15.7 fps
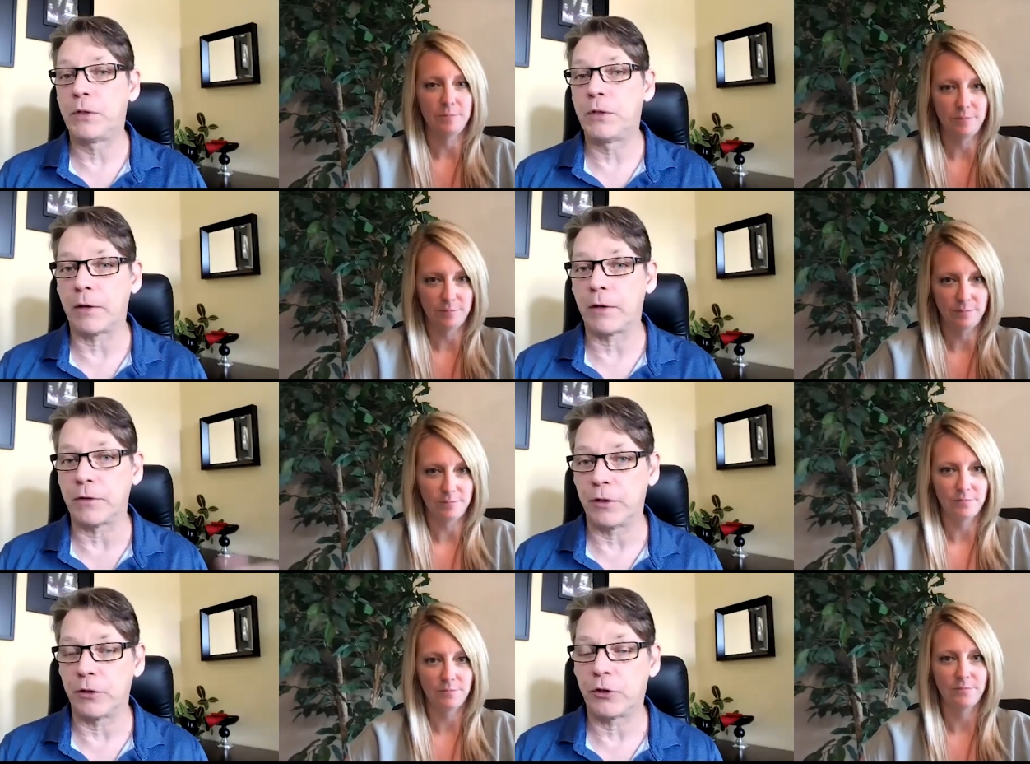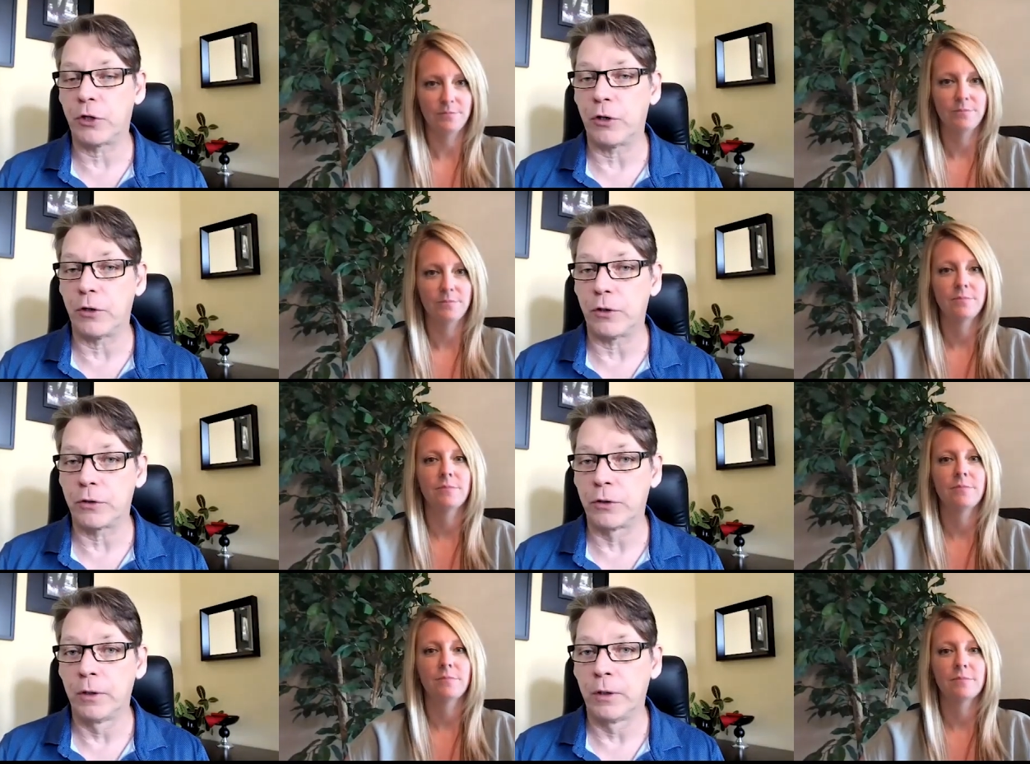Speaker 1: when i was in the
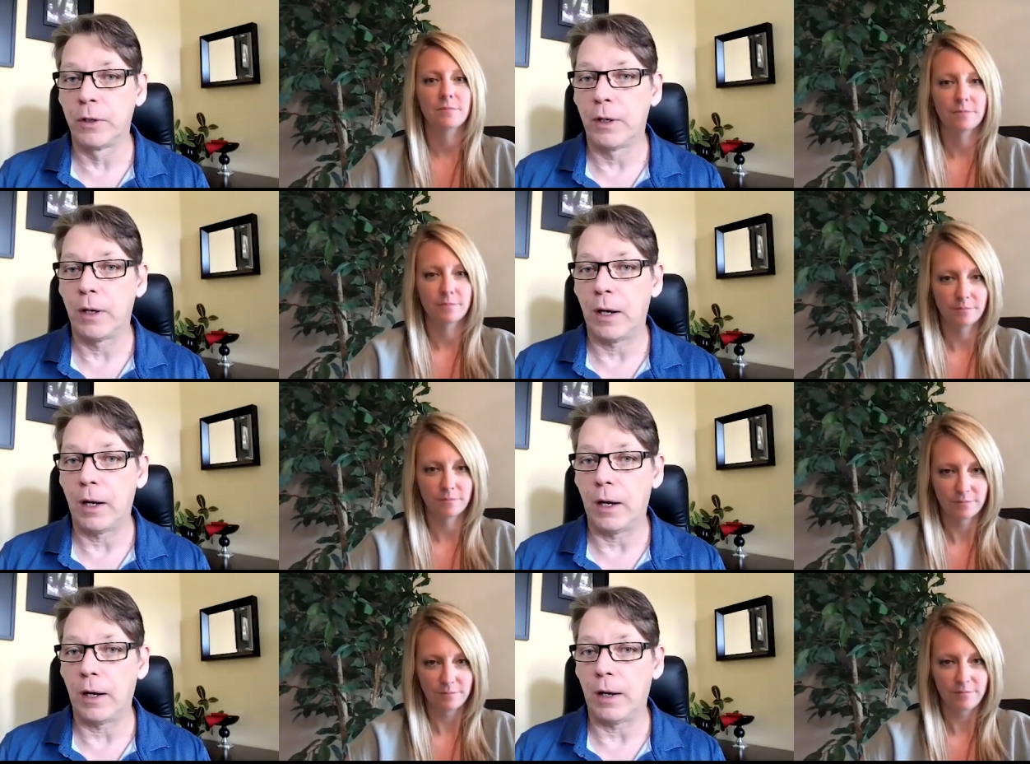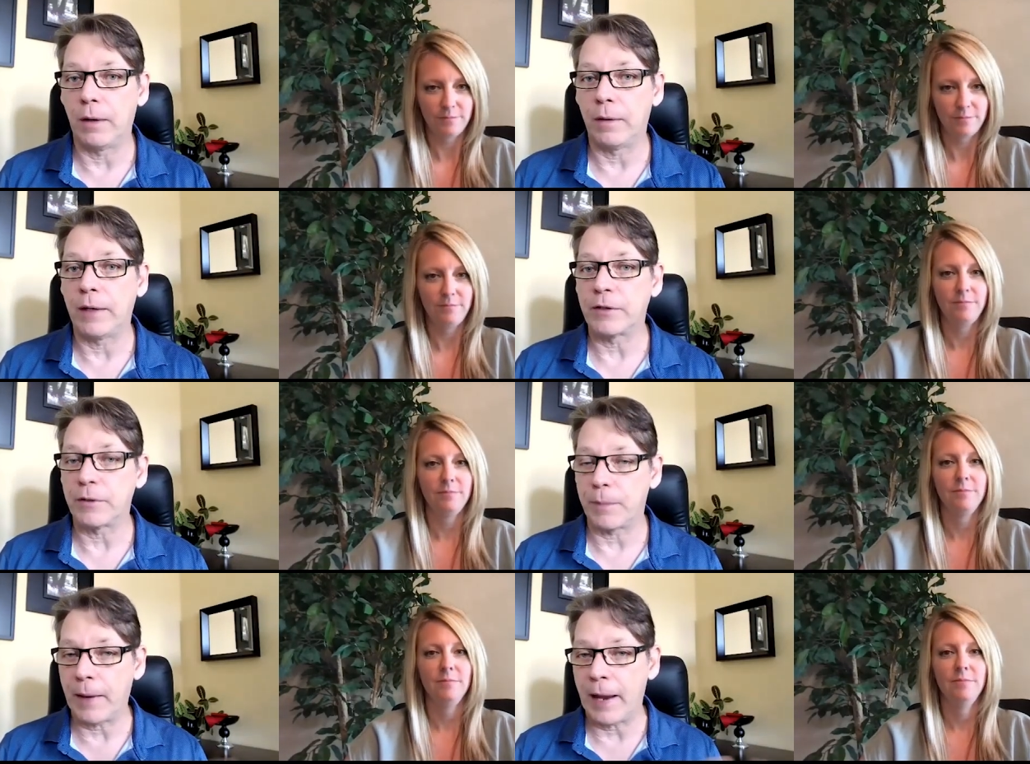church uh,
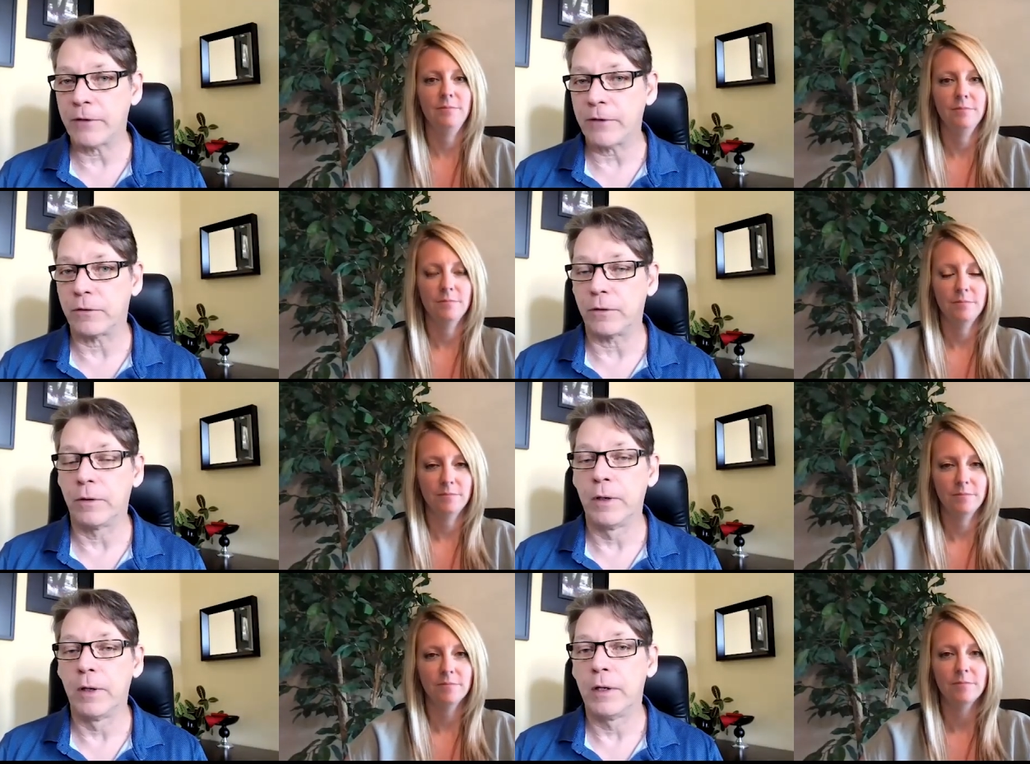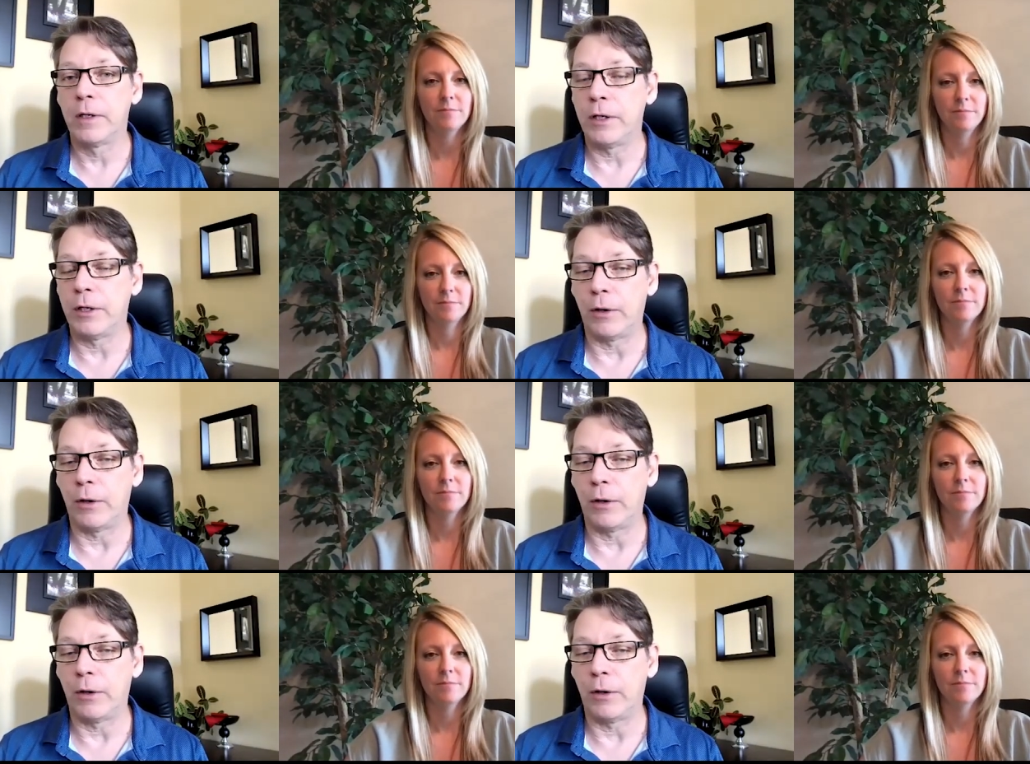as a pastor you